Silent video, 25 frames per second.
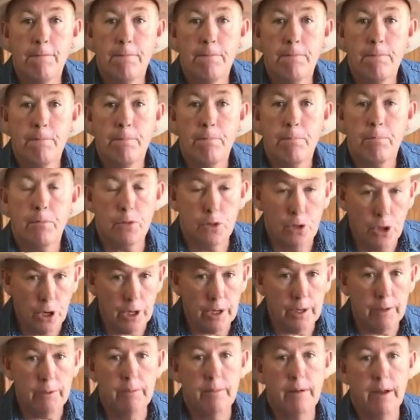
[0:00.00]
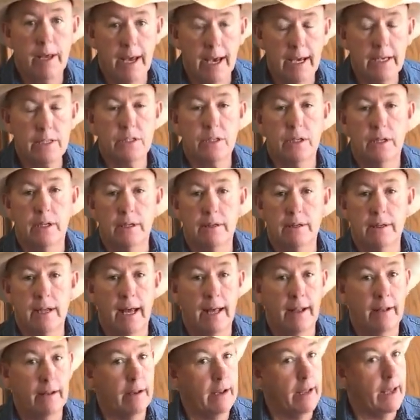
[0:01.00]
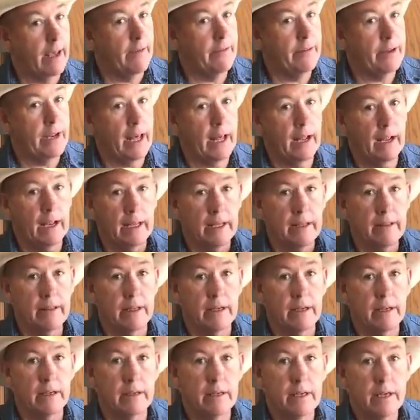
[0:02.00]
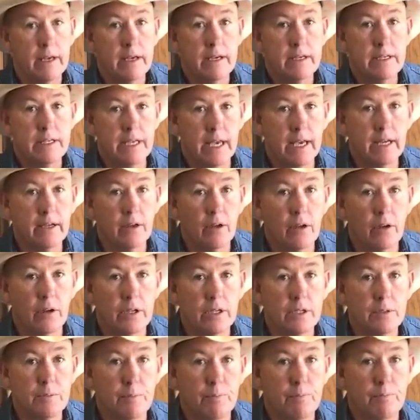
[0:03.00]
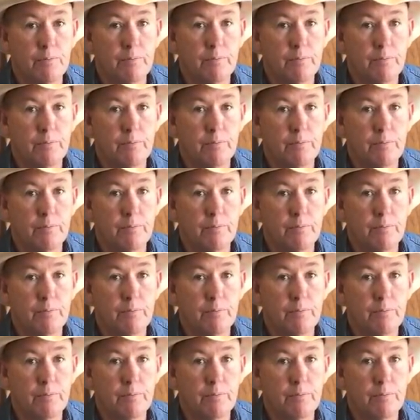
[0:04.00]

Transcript: great. Good, excellent, and evidently the signal is